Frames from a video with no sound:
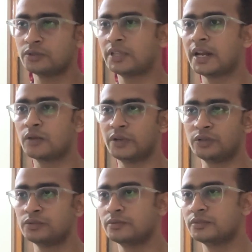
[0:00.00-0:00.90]
so they are
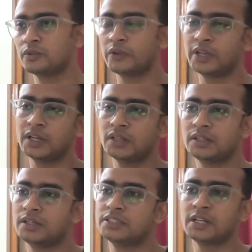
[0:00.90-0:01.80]

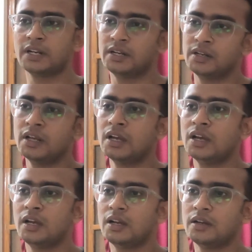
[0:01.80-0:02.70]
going the general
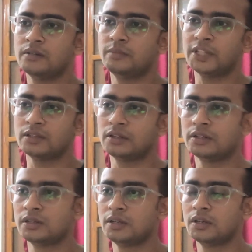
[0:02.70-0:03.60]

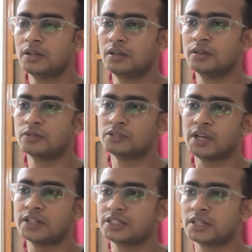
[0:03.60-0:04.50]
method to
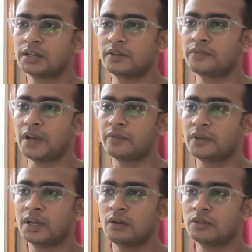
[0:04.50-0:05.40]
search and
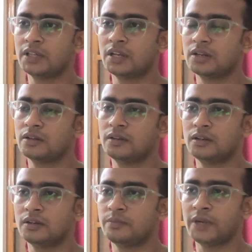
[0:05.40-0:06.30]
figure out their
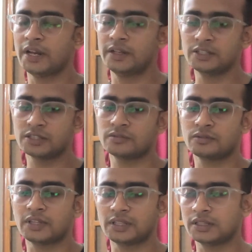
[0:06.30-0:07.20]
playlist.
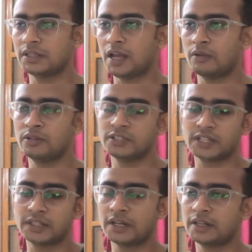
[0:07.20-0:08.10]
So I think I will
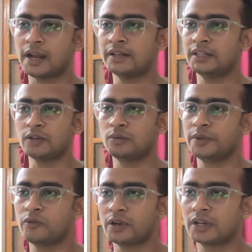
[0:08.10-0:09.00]
check that, and that will
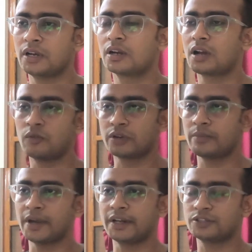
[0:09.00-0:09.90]
be one
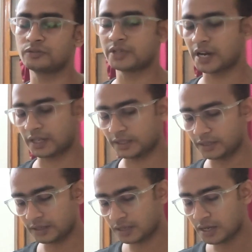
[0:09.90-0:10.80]
counter matrix to track, I
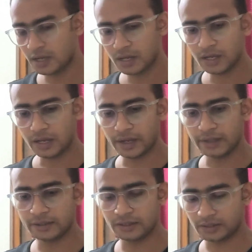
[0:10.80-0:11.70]
think.
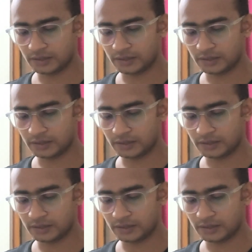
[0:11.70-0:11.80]
And